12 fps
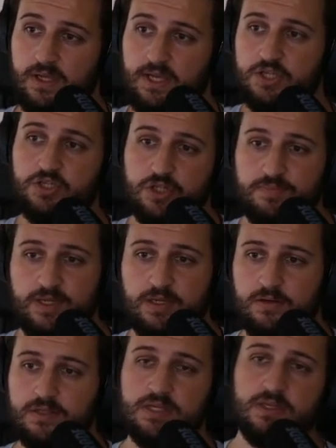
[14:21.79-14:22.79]
It should be
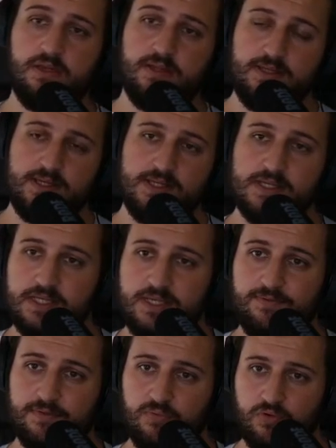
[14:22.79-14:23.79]
noted that this is
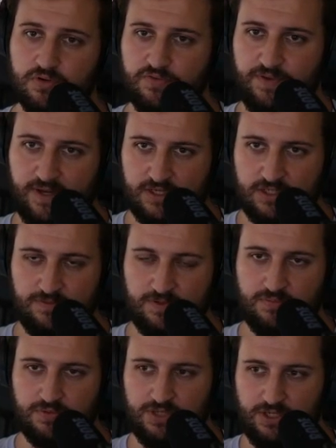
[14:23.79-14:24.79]
even more effective
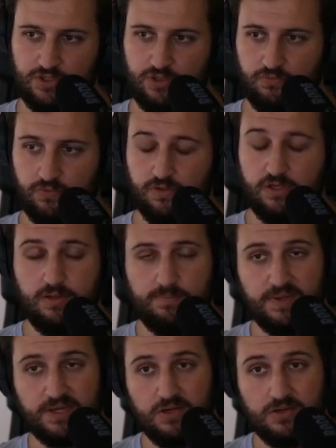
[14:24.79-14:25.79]
in Protection Warrior
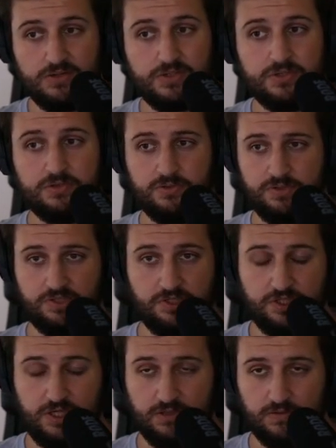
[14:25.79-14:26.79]
because you use a
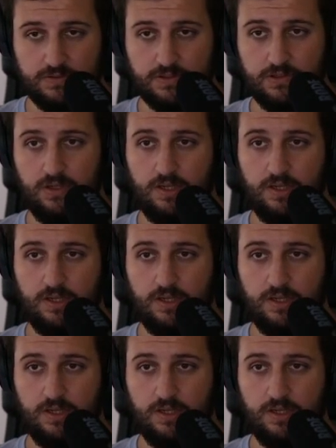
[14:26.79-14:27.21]
shield.